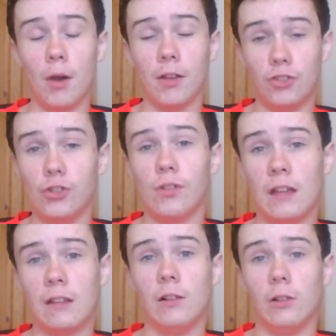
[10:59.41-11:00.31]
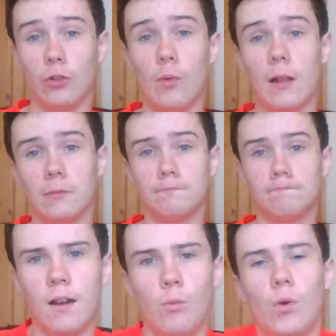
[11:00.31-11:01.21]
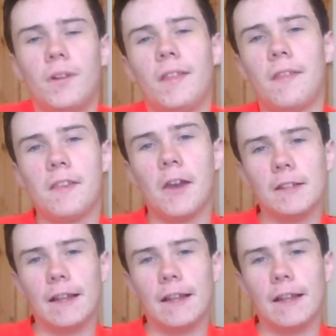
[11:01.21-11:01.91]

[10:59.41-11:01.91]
but I do think they'll do well. And winning the title